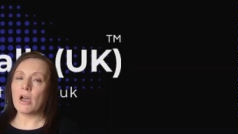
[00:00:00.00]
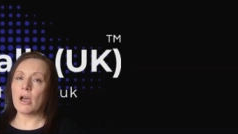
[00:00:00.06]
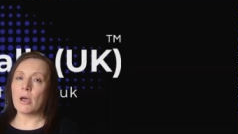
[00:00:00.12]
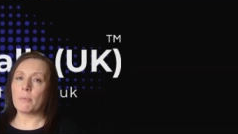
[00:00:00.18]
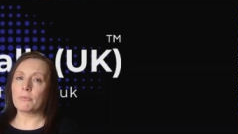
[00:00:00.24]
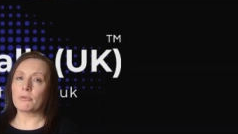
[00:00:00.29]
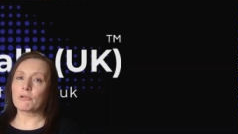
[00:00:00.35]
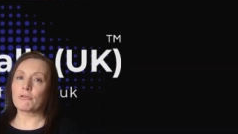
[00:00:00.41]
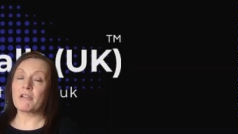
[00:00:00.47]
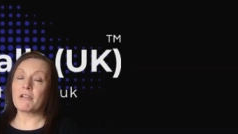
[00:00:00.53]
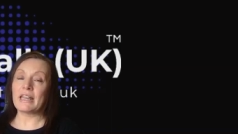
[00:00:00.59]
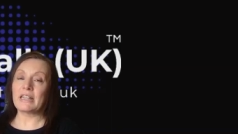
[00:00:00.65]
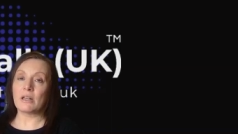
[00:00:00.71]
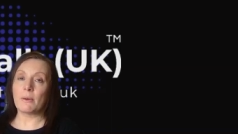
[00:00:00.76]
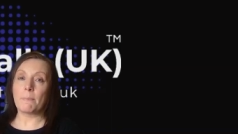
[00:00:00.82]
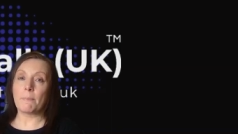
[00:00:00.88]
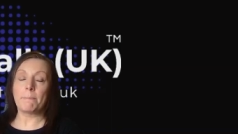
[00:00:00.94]
um,
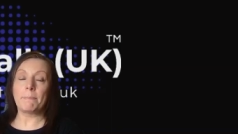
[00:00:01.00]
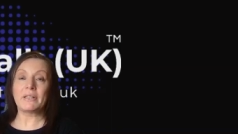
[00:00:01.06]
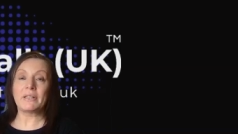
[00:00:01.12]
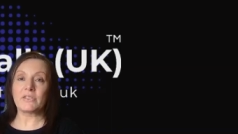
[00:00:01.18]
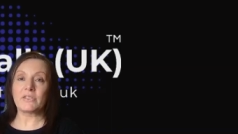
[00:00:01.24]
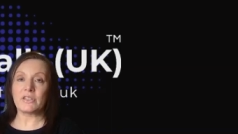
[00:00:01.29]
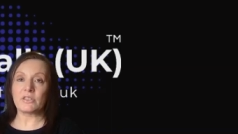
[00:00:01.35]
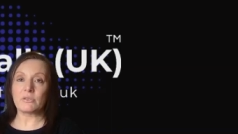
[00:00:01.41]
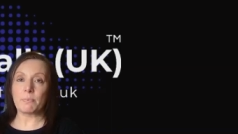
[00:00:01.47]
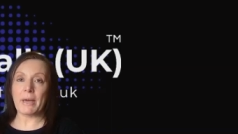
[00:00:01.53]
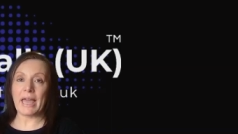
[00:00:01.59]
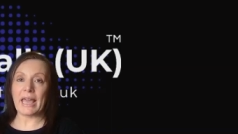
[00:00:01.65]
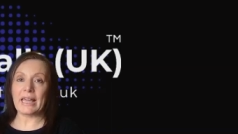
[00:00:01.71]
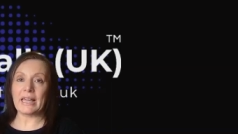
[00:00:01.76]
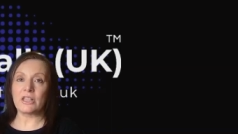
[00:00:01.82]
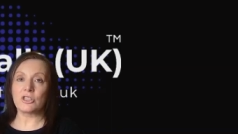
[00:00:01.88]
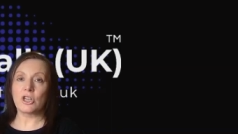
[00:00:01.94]
create a business
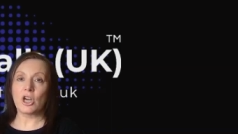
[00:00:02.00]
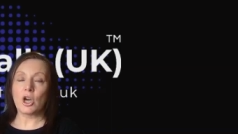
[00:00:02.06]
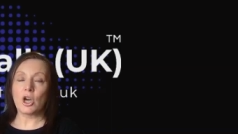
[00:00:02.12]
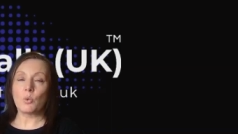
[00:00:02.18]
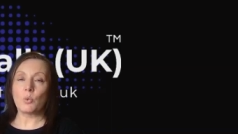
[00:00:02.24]
page